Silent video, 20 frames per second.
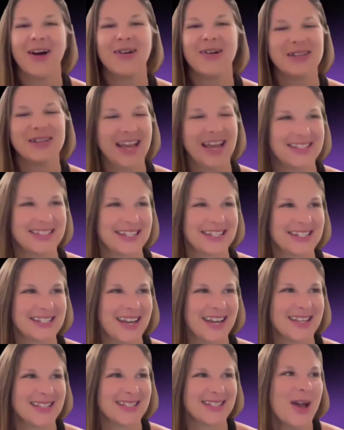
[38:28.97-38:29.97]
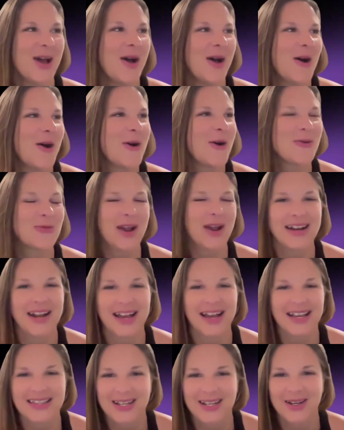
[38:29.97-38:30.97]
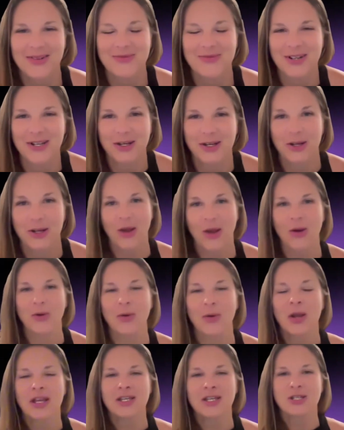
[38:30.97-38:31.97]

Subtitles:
Oh, yes, it does. All right, I think I'm ready to go.